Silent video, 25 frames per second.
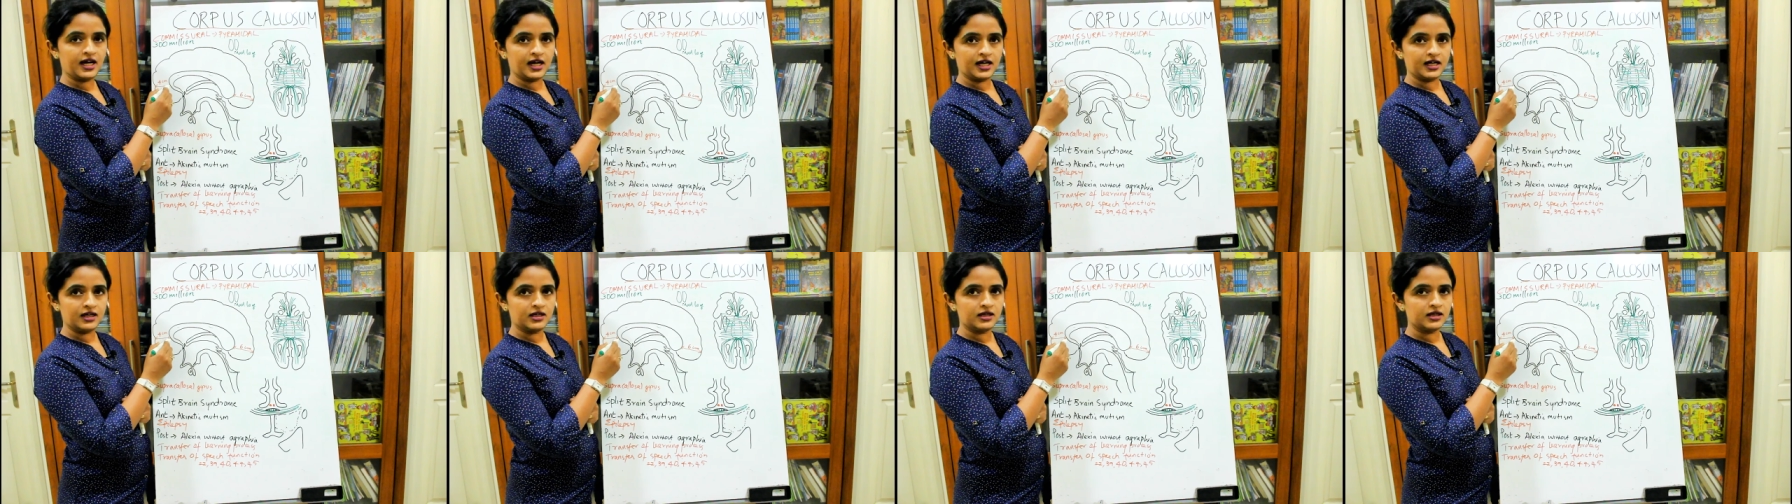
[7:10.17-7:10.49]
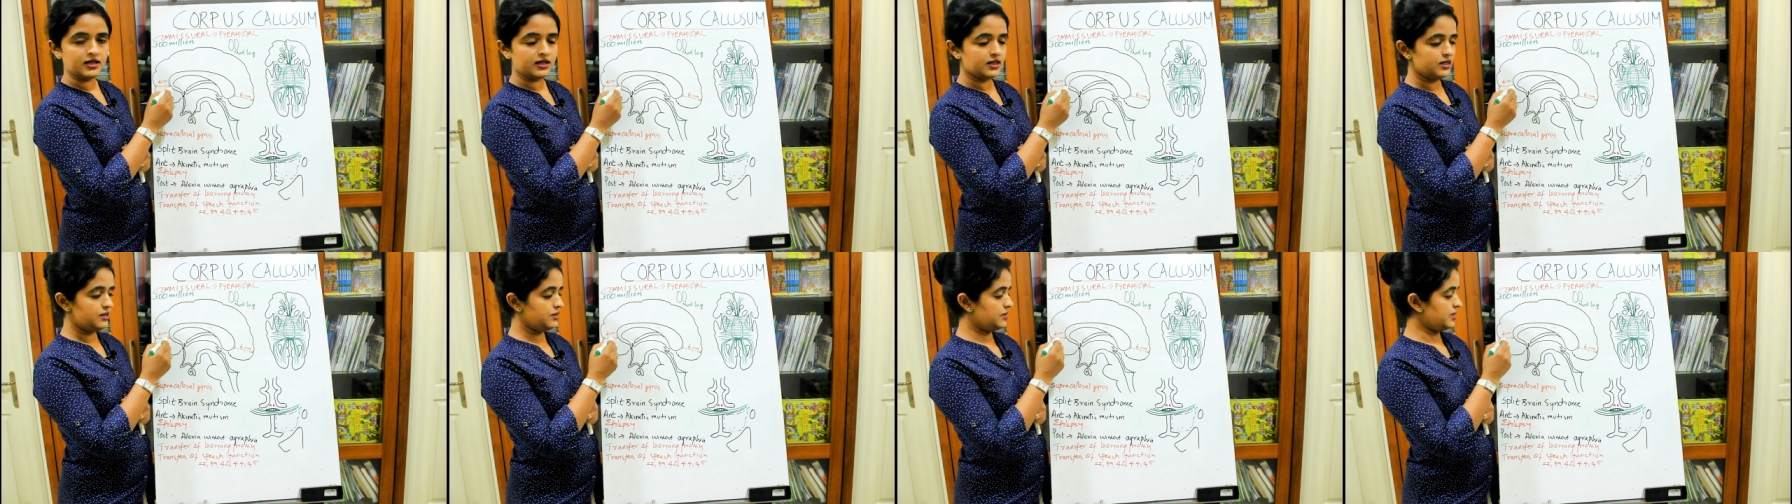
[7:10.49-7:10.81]

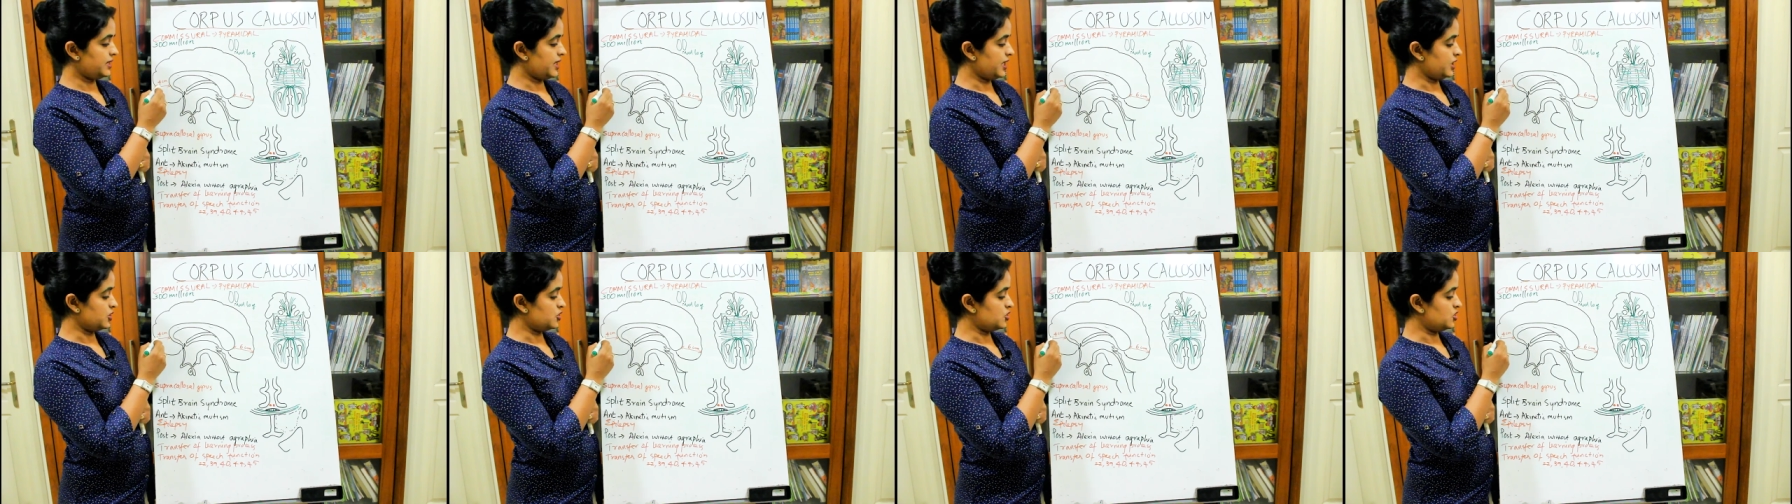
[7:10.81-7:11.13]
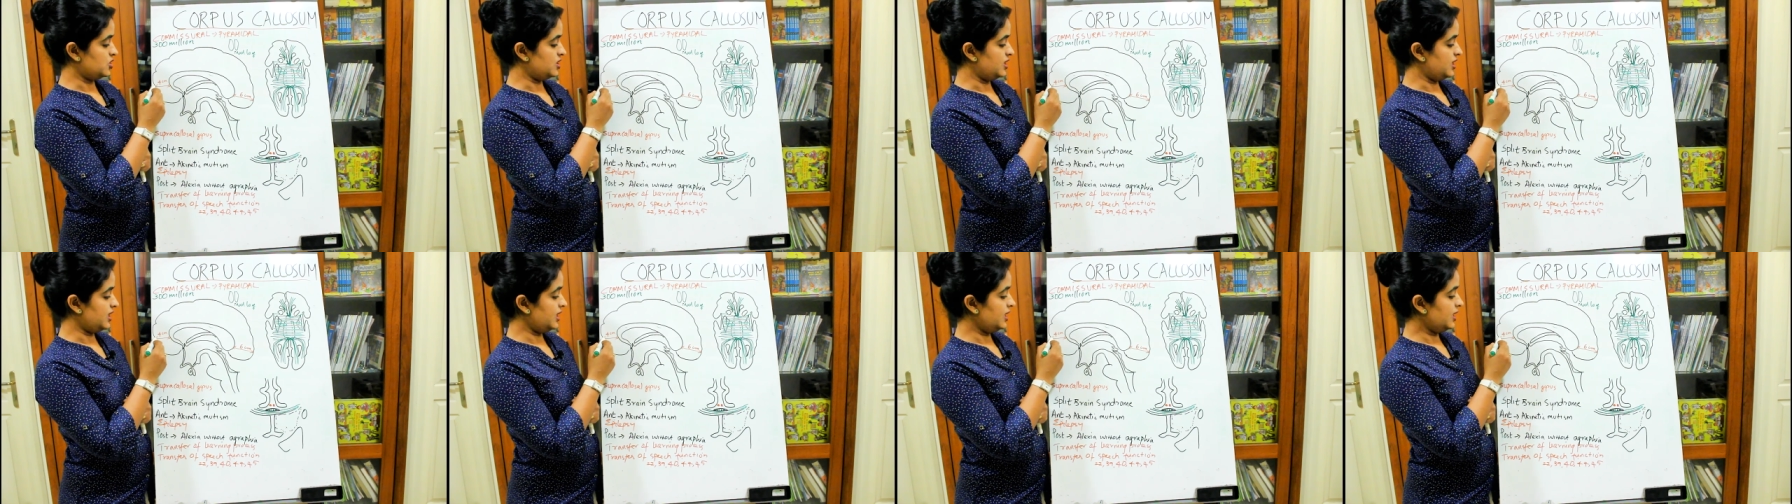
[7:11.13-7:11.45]
end is
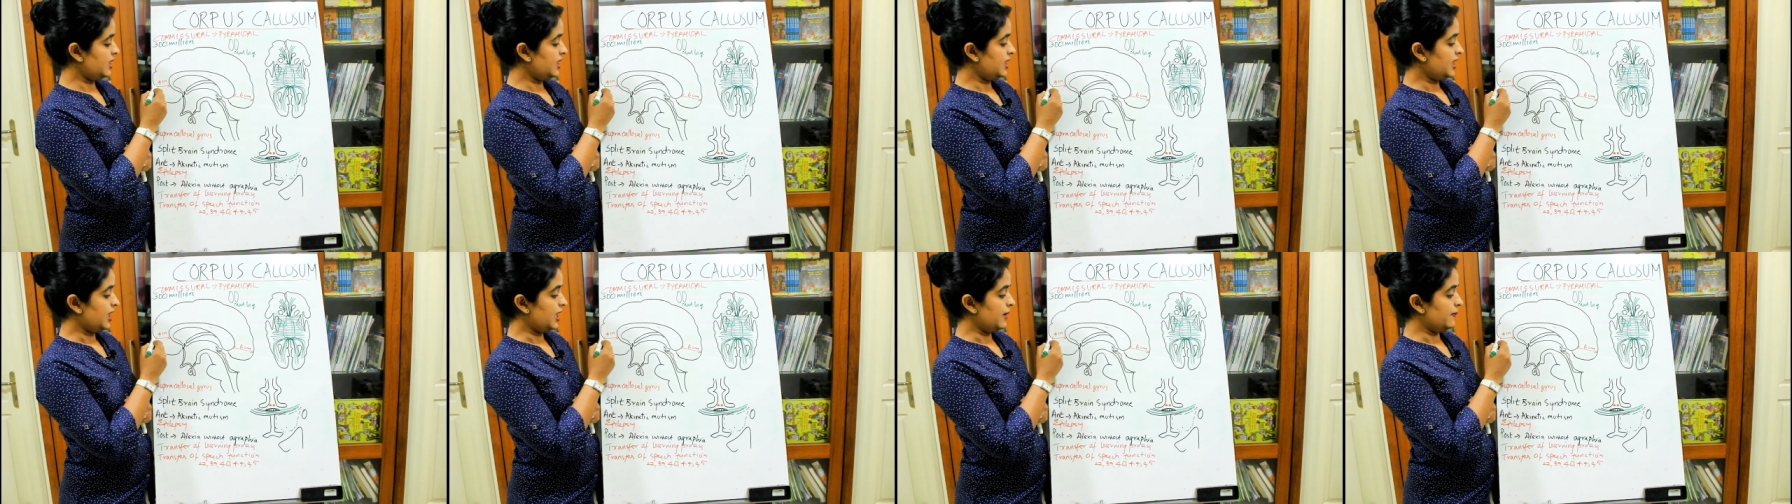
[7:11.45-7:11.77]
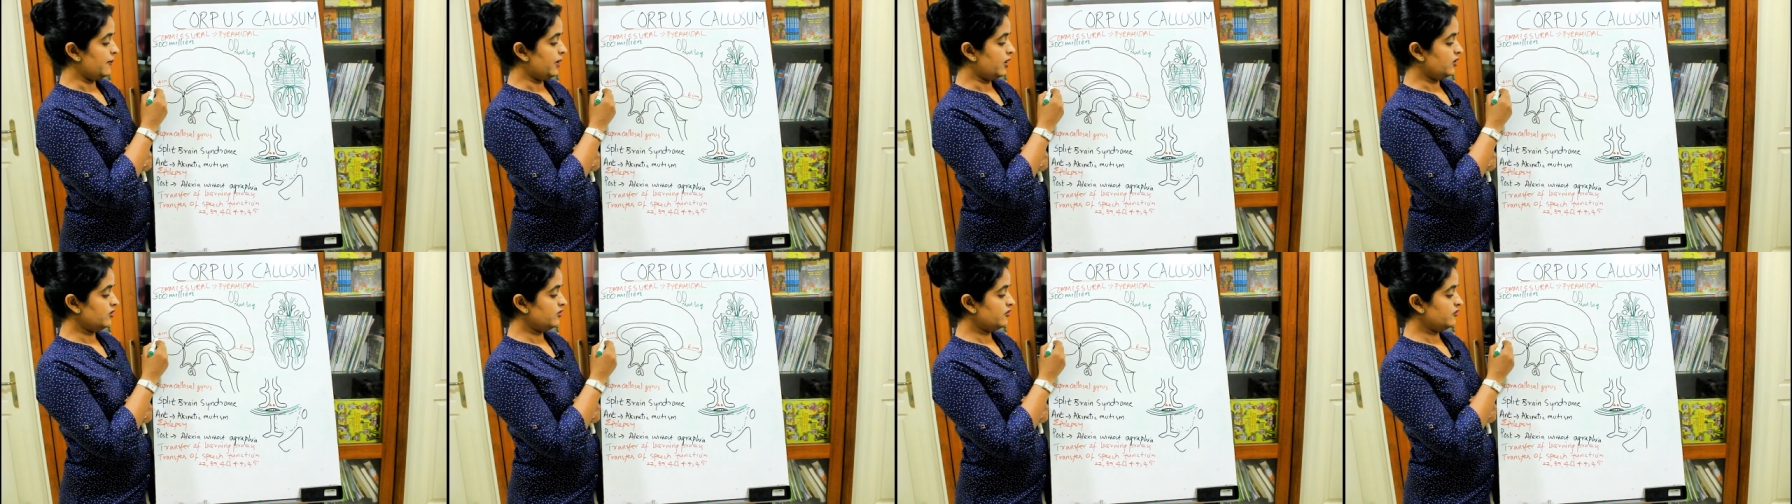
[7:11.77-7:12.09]
actually
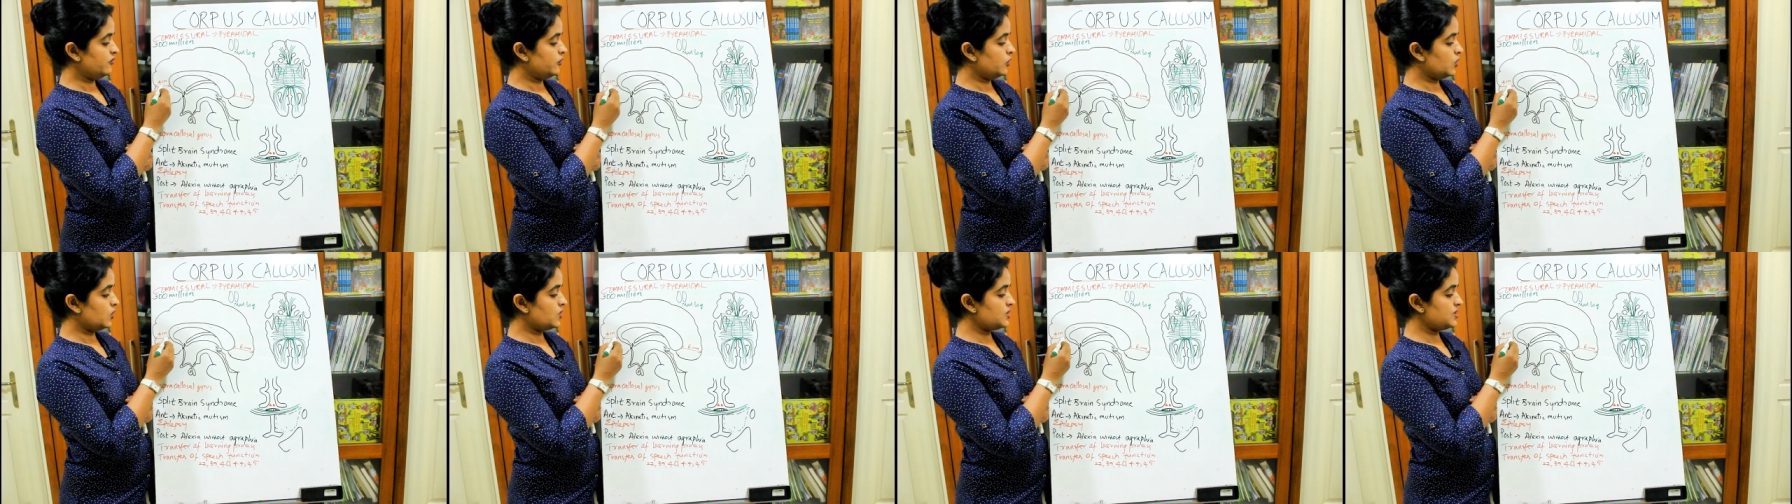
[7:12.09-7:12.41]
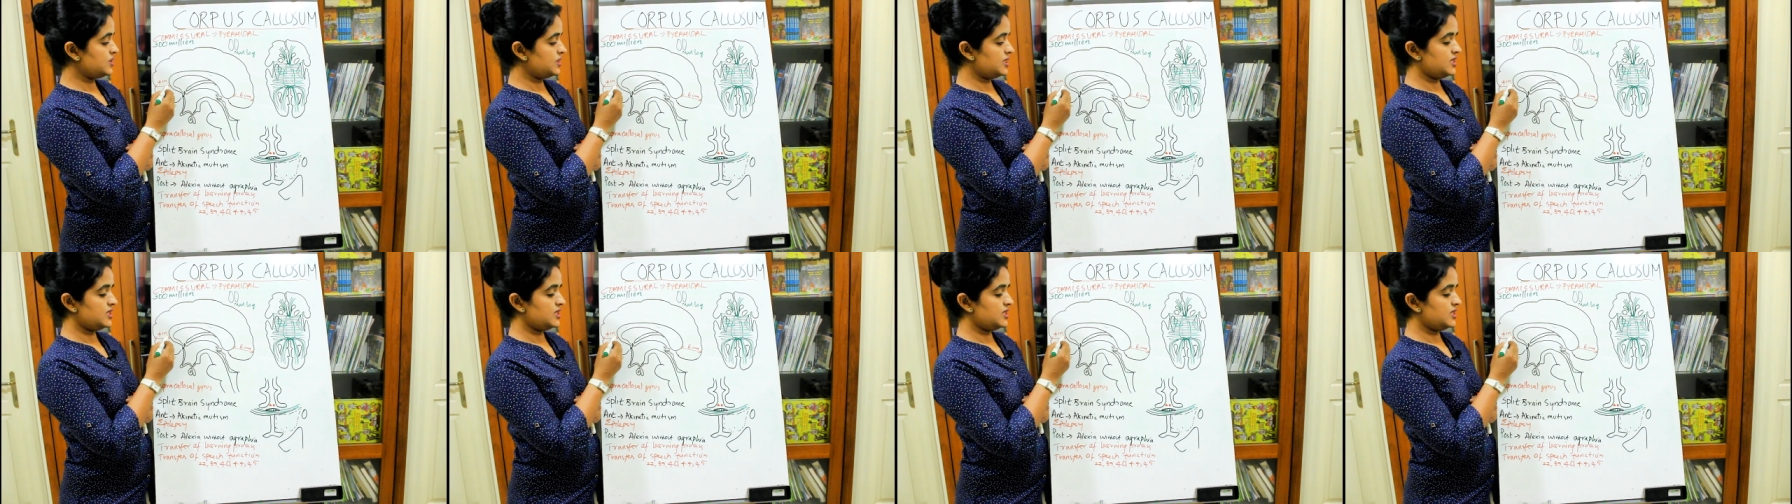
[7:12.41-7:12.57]
about 4